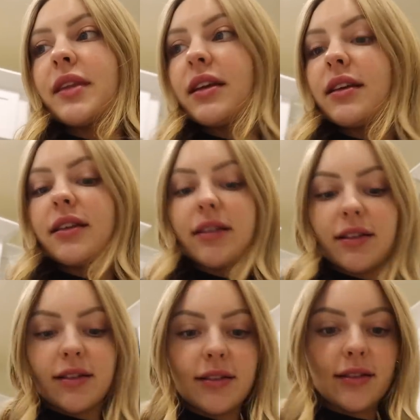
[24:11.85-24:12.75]
I think
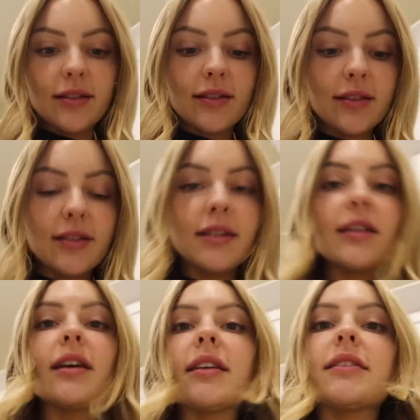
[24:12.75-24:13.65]
that's nice though, that
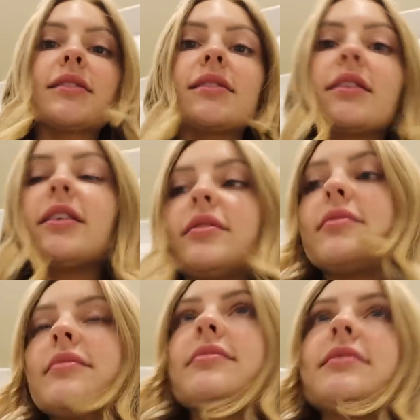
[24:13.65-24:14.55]
and it's all the good
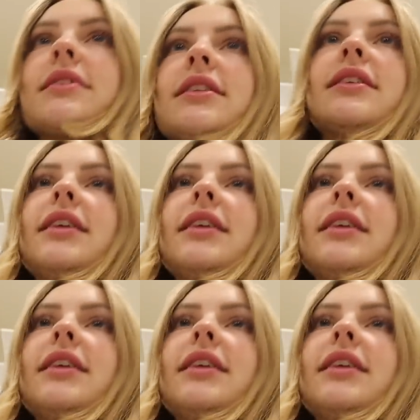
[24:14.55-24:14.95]
neutrals that you can.